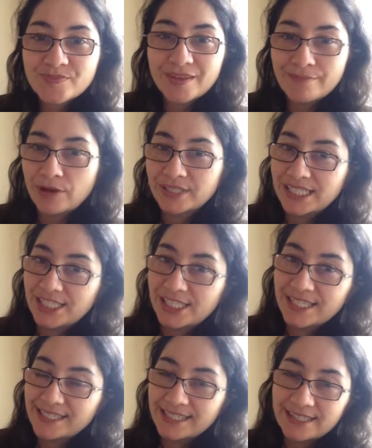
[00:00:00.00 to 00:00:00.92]
melty
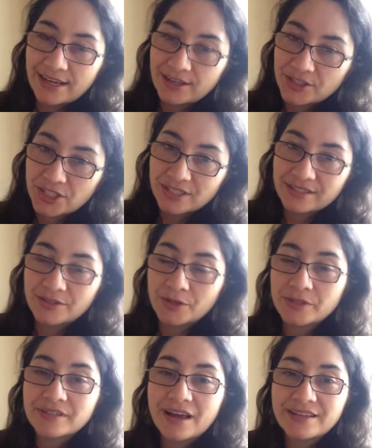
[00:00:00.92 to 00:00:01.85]
cheesy textures and
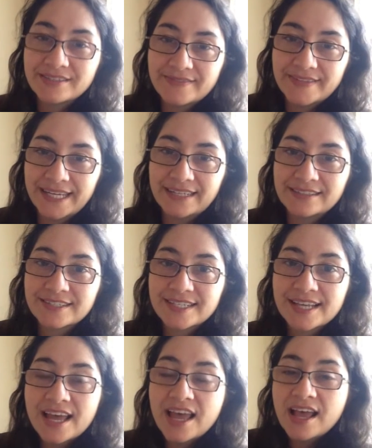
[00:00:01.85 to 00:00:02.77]
those kinds of things.